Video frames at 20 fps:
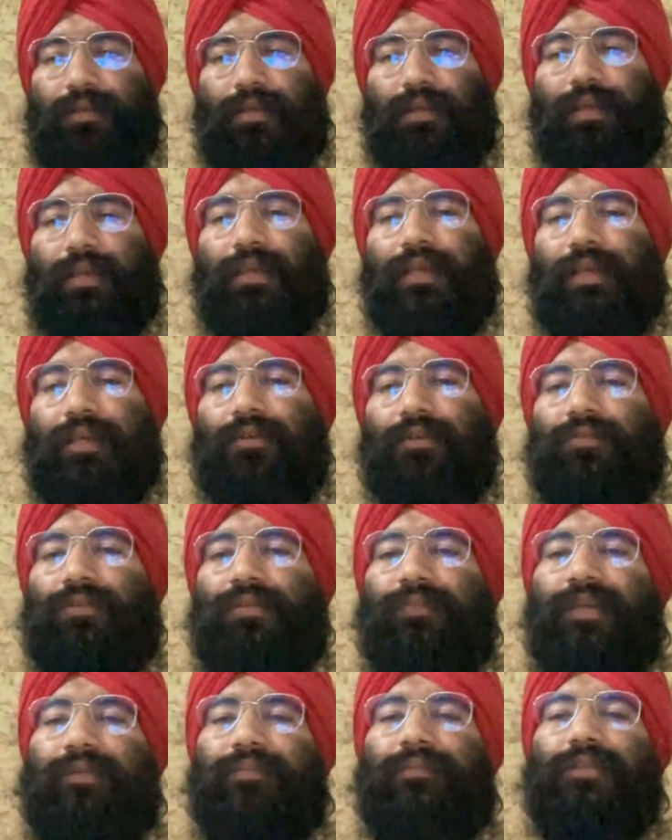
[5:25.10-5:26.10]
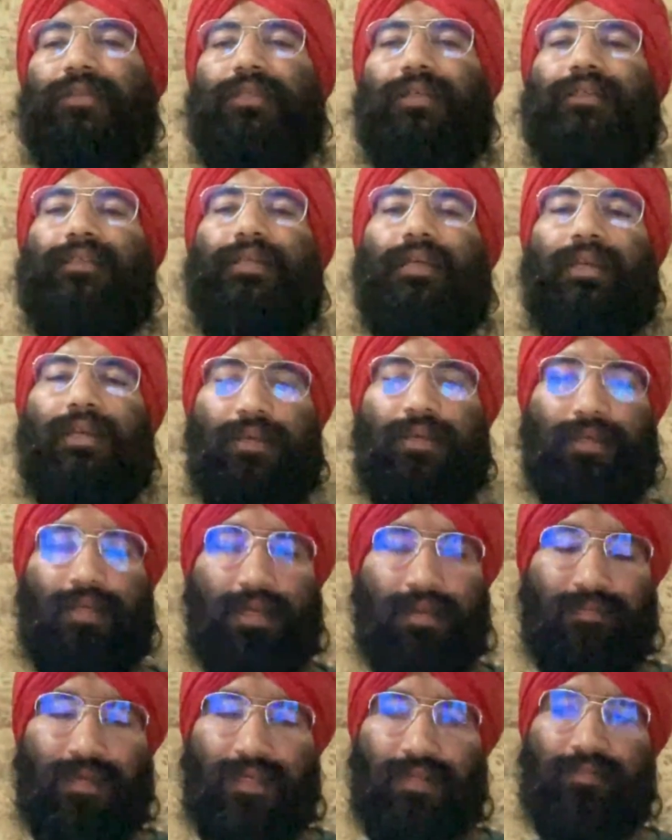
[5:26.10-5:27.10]
AI cannot make mistakes. AI
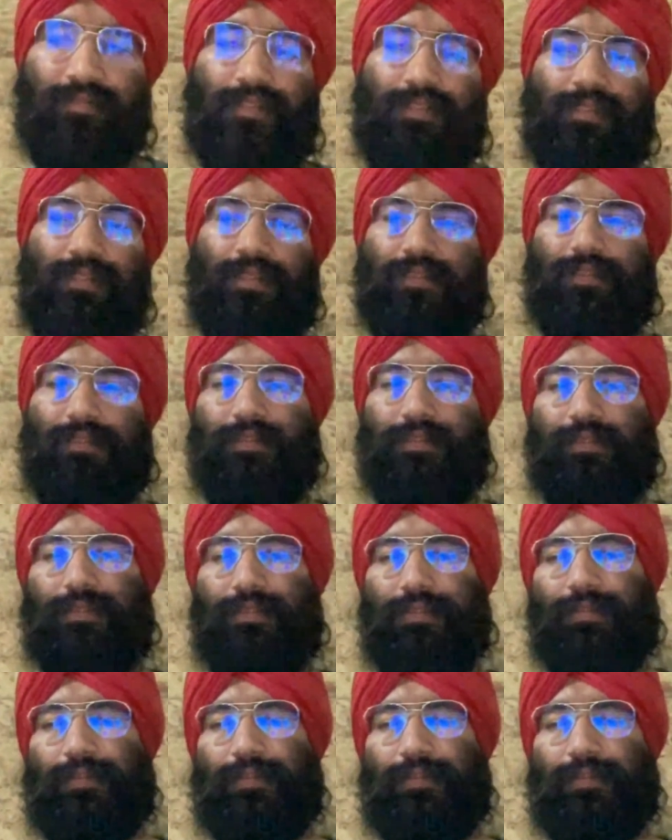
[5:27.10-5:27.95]
can make mistakes.